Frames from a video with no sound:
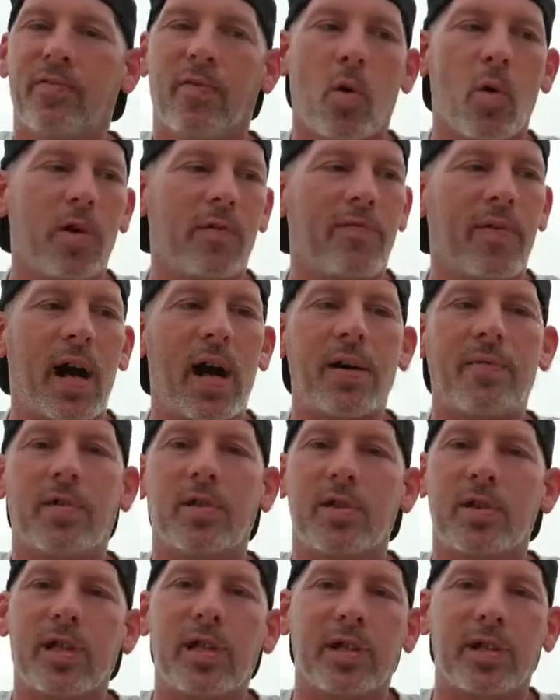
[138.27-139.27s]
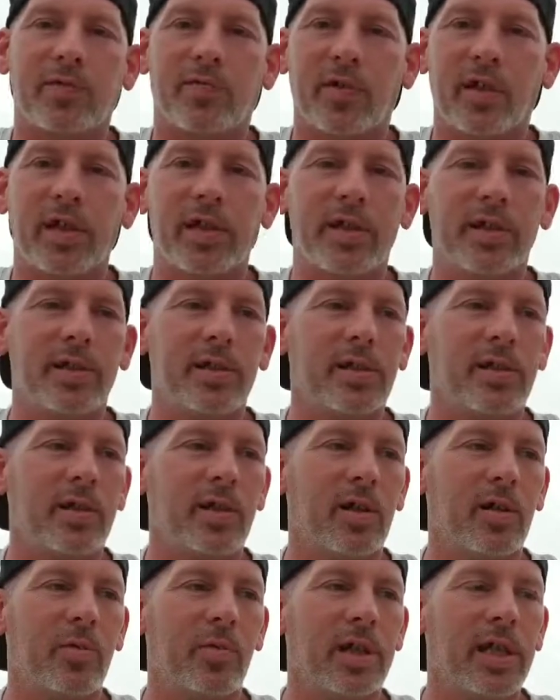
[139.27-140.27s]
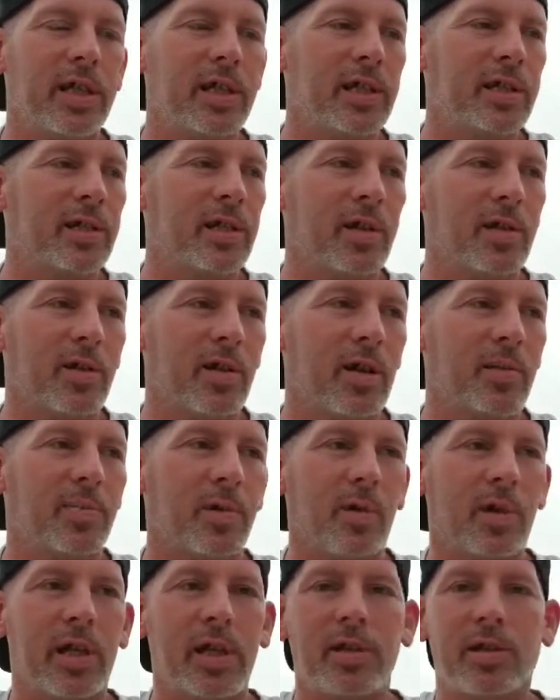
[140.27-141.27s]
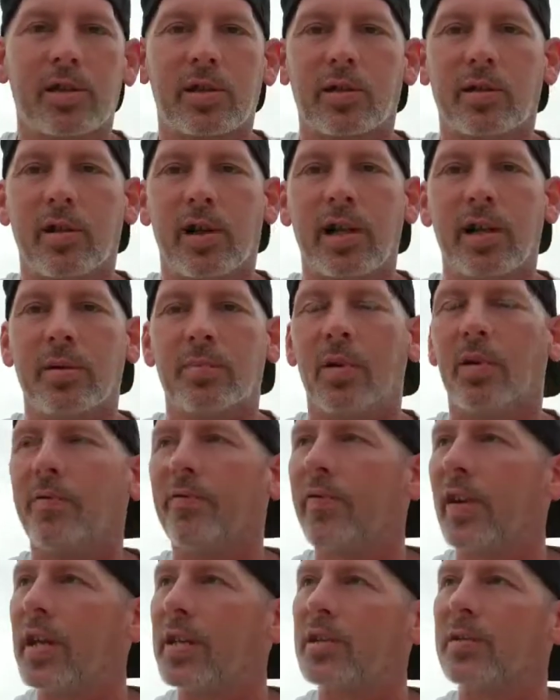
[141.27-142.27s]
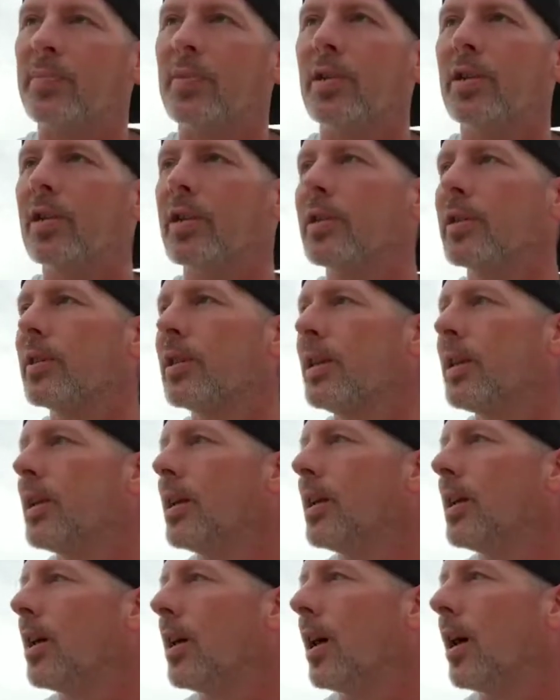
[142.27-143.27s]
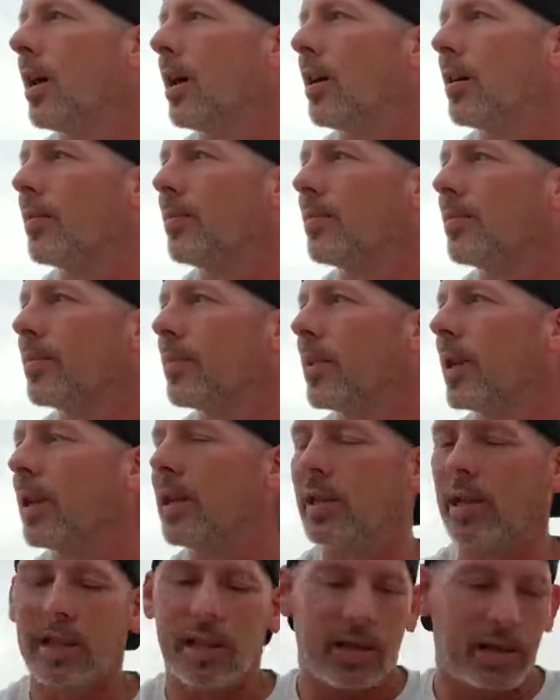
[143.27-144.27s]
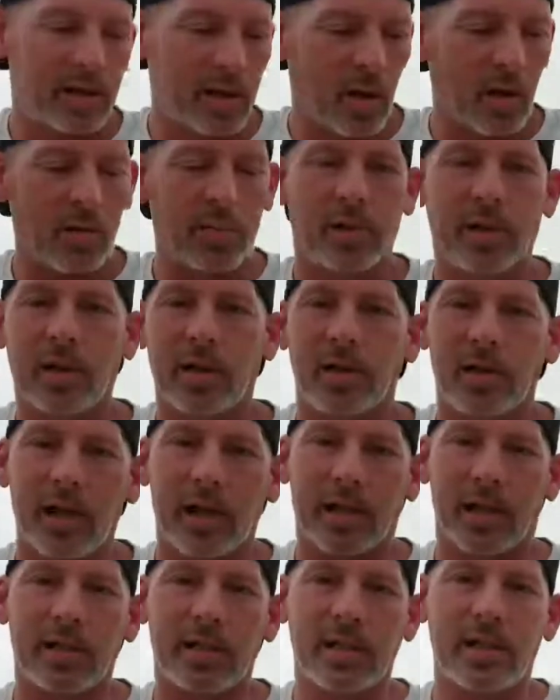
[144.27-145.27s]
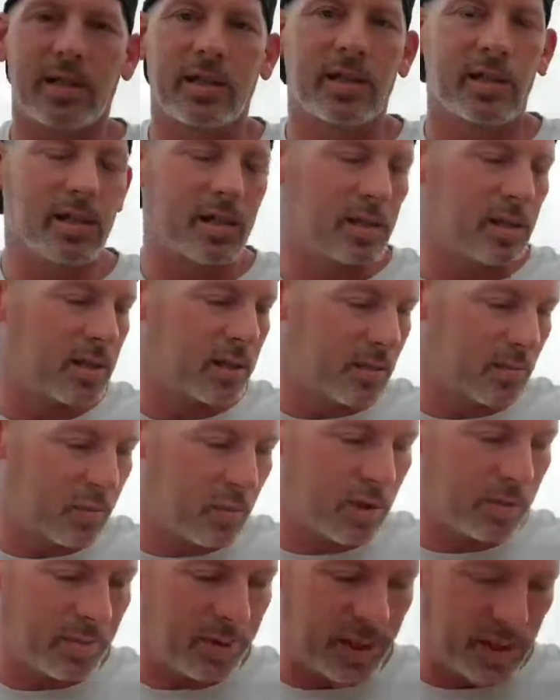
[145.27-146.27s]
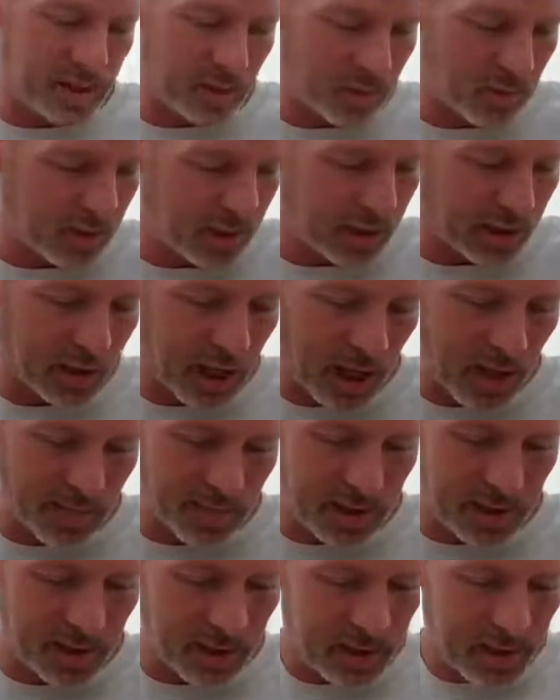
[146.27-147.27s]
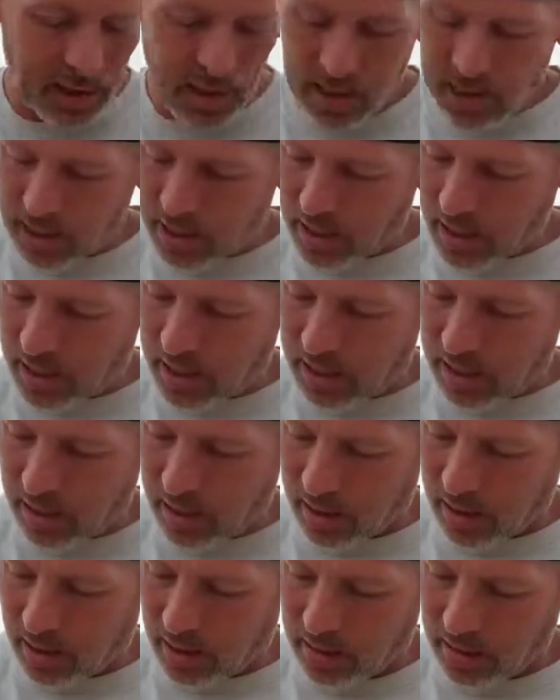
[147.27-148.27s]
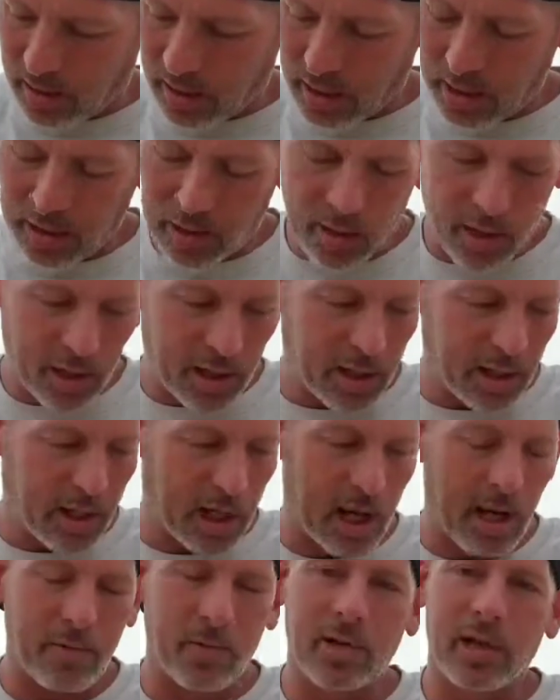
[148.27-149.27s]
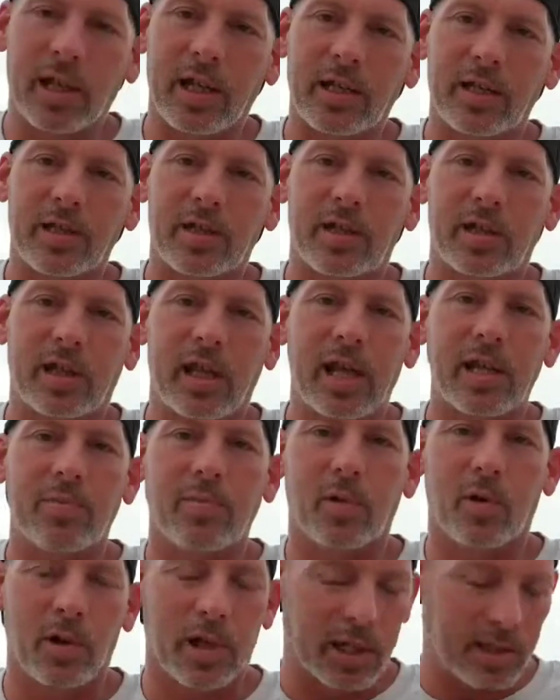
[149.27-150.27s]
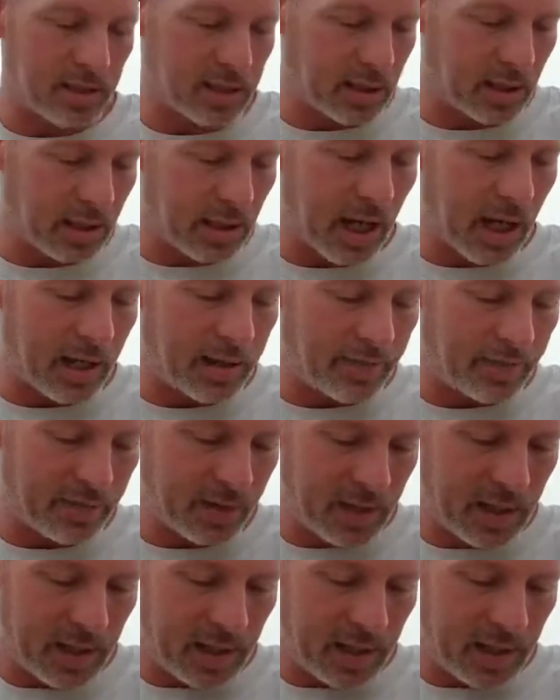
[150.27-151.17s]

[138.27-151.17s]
4, 5, or 6 friends. We hit each other up on Instagram, on Facebook. And it's all because, like I said, this one piece of wood in common. And I relate skateboarding to life,